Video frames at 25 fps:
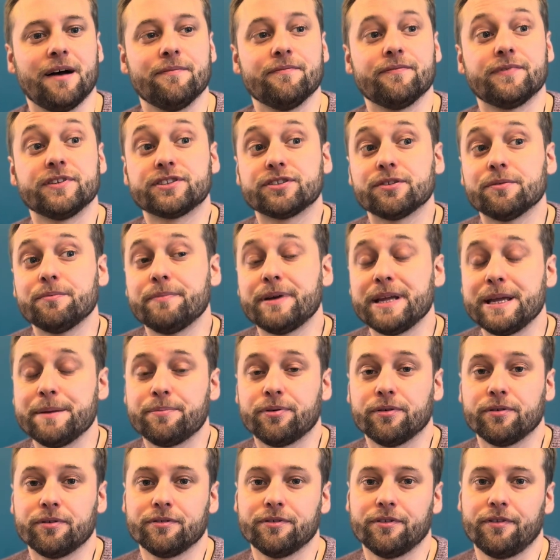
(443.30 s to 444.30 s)
For some
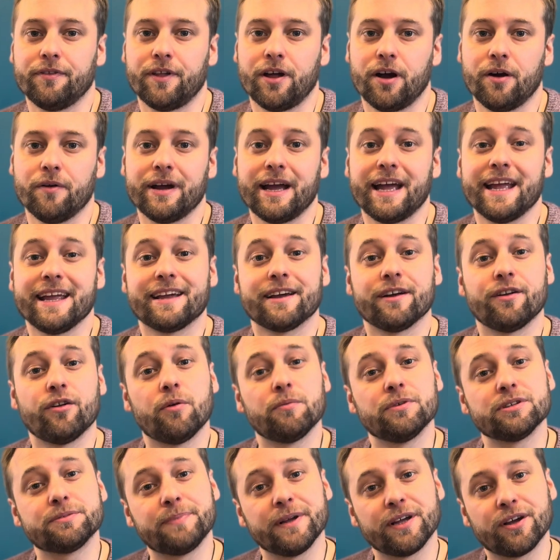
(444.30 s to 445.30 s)
people, though, it can
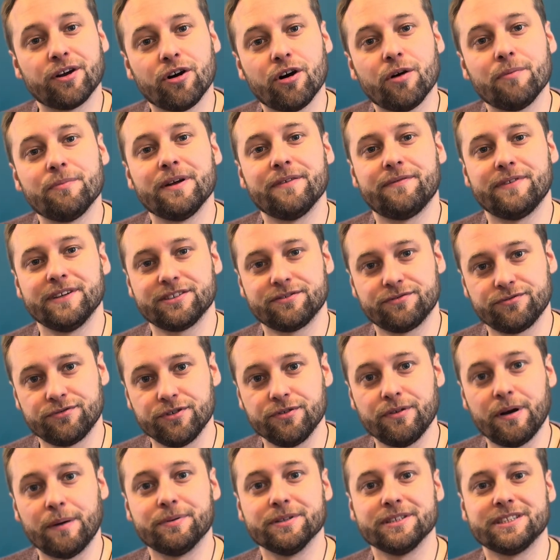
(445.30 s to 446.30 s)
almost become, if it's
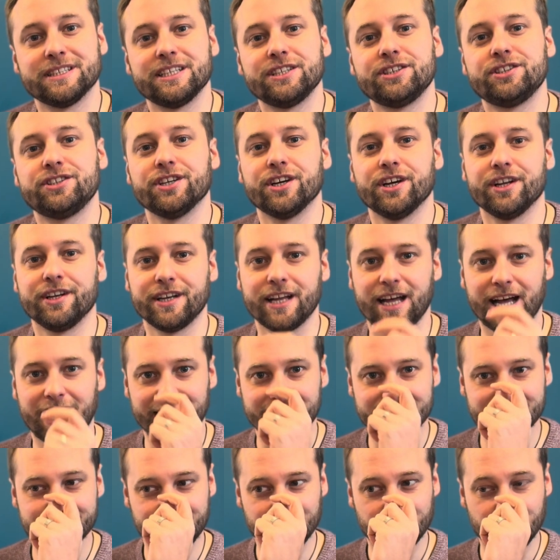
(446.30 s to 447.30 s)
through repetition
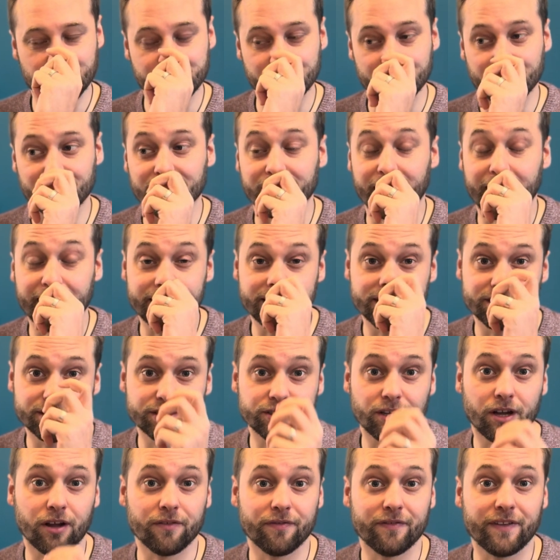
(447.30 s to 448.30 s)
and become a reliance
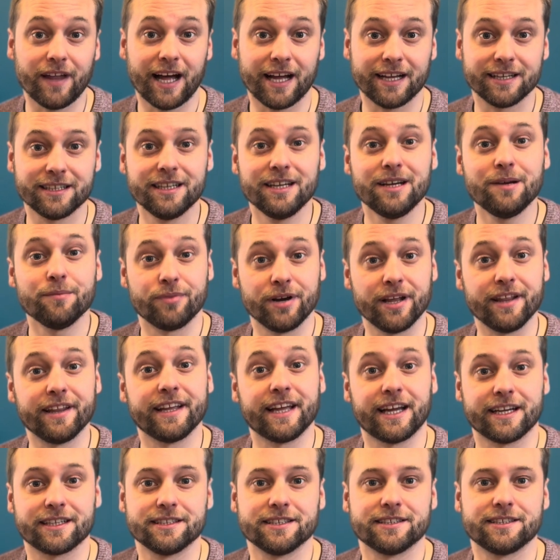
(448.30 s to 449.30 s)
on that breathing
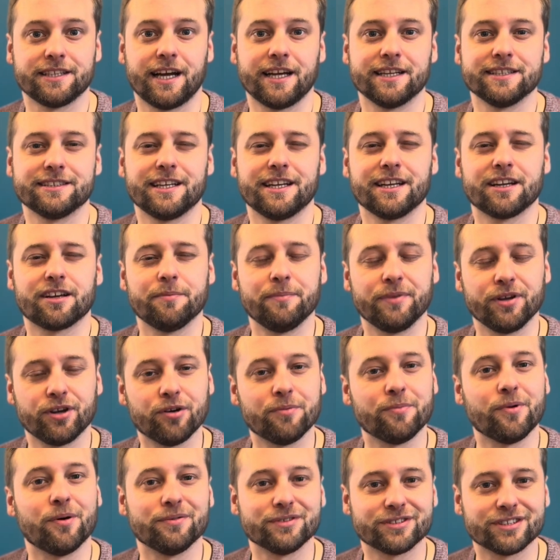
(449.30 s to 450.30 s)
exercise, that it can
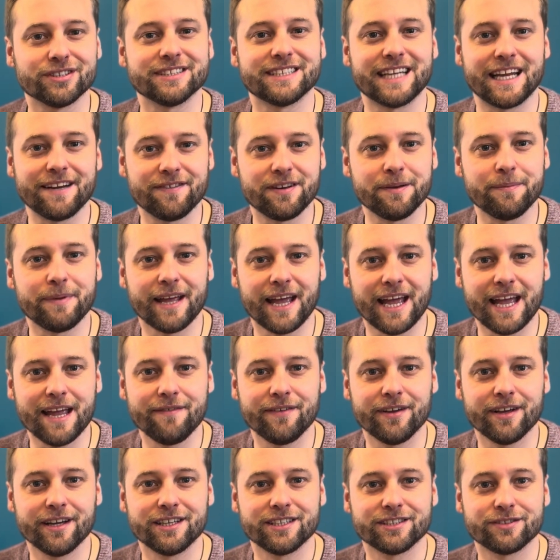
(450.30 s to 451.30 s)
become almost a safety
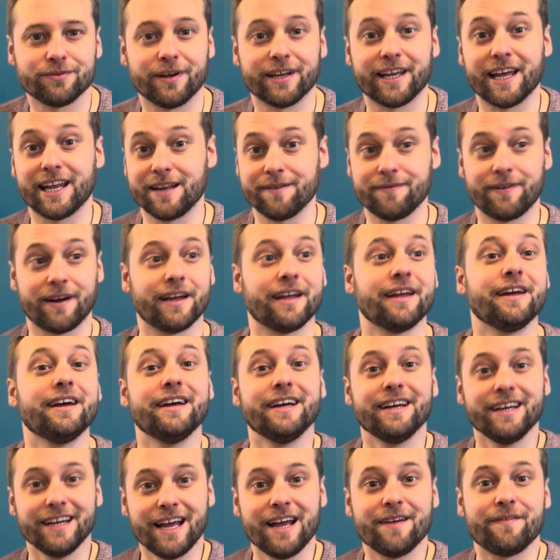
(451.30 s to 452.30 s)
behavior. So again, if
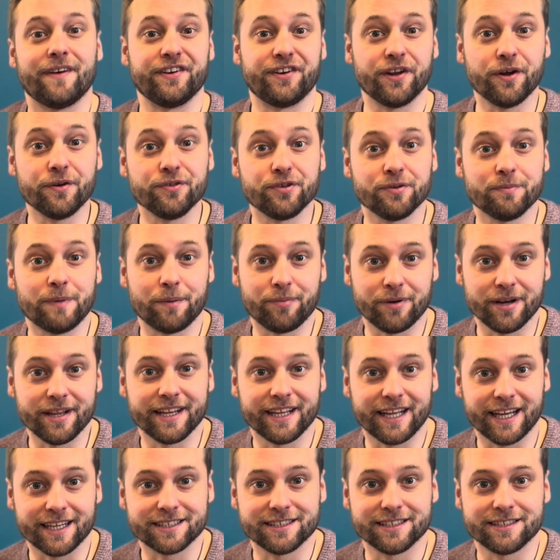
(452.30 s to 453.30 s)
I don't do my
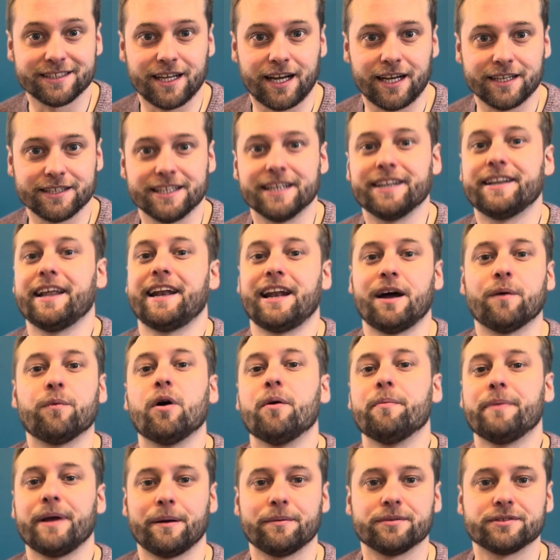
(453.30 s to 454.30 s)
breathing exercises, then I
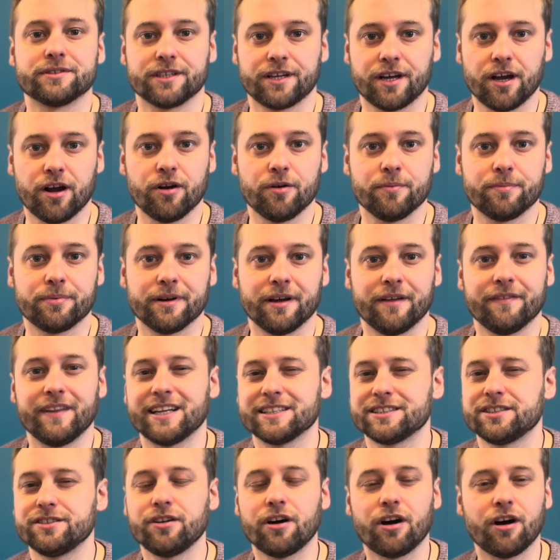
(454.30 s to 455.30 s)
won't be able to cope. And
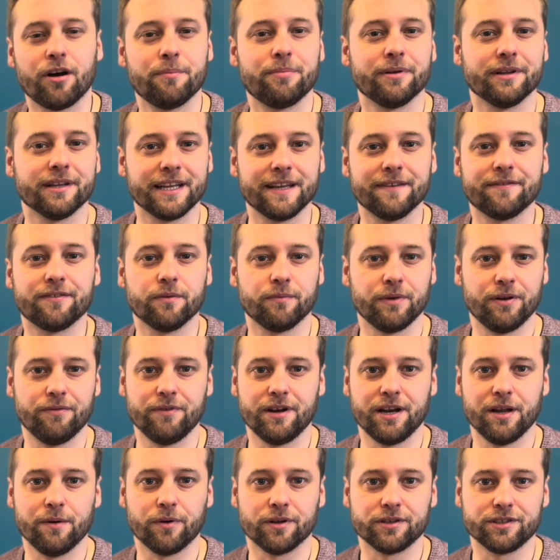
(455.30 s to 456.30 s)
that's not a belief that we
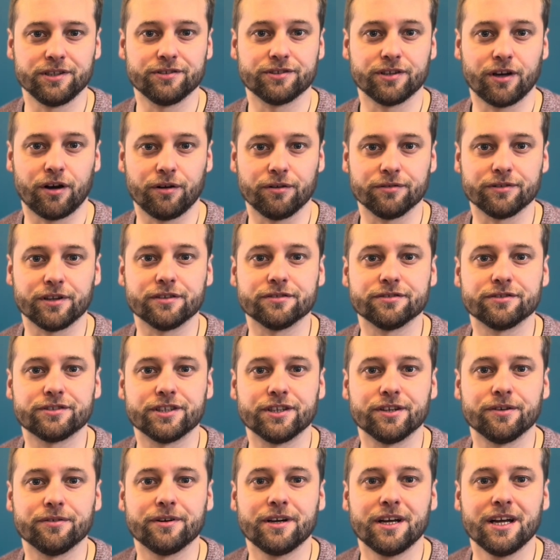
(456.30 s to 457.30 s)
really want you to hold on
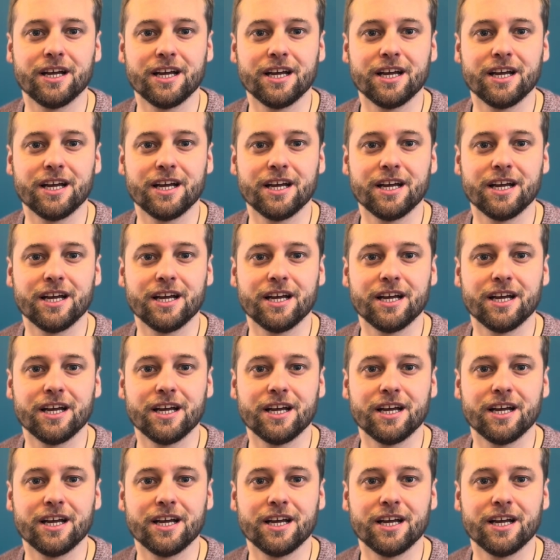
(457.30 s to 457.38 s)
to.